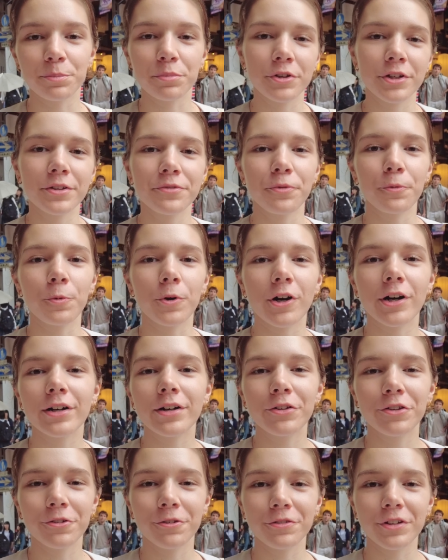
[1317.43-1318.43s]
brief walk
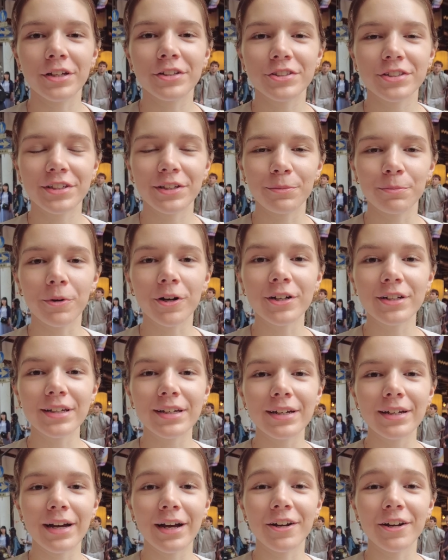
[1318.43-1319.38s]
through Nishiki Market.